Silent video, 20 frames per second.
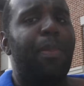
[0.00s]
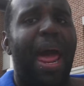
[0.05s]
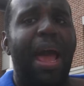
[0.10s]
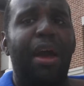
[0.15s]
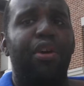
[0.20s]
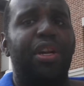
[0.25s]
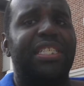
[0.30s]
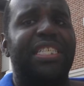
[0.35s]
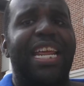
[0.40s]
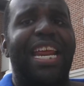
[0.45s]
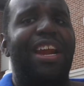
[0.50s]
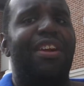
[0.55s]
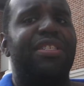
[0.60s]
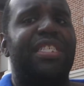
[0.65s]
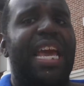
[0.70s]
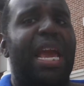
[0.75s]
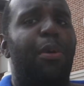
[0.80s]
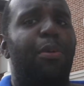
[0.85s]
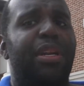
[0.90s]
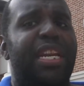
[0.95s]
not going to sit here and
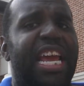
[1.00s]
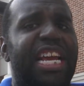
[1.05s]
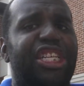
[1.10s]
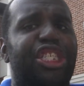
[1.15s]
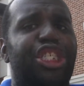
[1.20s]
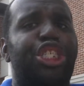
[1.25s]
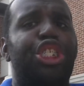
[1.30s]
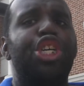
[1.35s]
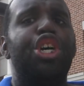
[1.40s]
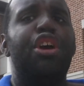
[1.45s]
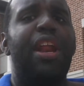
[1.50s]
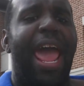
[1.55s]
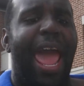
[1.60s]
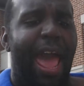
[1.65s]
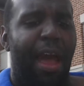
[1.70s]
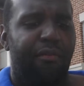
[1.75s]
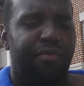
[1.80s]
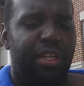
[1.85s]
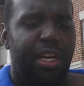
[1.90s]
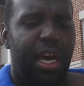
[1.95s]
say what they should
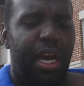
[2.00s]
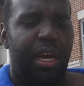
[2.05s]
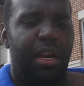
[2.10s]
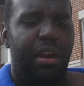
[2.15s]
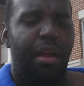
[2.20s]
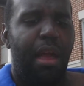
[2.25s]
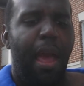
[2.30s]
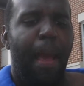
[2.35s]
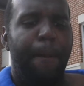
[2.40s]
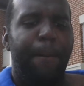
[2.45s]
have done